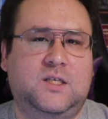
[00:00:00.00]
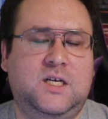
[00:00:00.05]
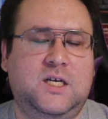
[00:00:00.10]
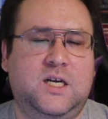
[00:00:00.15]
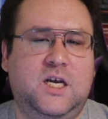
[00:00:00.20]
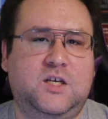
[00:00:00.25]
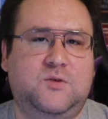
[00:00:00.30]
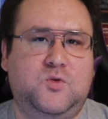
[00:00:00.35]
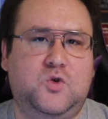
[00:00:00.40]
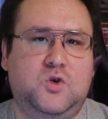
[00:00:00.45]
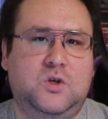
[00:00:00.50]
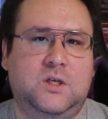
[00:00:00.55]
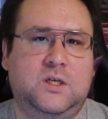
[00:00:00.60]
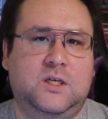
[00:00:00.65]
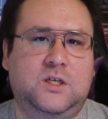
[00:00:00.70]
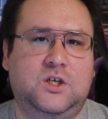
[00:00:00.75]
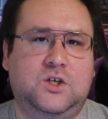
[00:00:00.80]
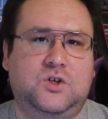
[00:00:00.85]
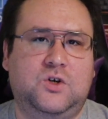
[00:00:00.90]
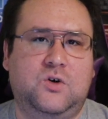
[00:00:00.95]
Teenage Mutant
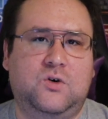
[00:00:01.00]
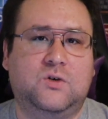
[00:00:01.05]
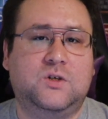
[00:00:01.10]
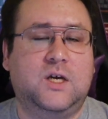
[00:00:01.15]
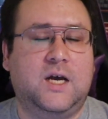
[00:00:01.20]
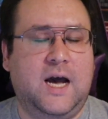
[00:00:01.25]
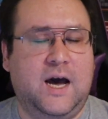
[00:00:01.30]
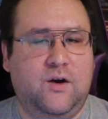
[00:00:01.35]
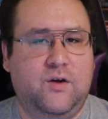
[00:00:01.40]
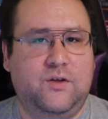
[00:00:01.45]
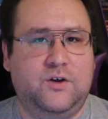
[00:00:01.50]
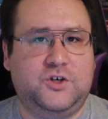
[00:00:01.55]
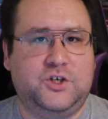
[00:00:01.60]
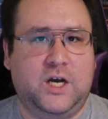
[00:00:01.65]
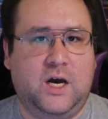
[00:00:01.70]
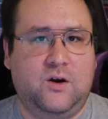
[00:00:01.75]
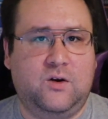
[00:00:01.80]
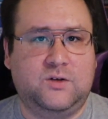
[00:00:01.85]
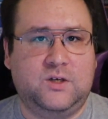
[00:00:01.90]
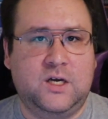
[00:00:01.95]
Ninja Turtles Out of the
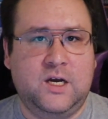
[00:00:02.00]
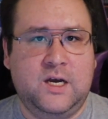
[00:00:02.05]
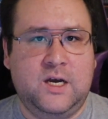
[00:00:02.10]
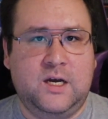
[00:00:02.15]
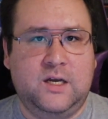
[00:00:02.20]
Shadows.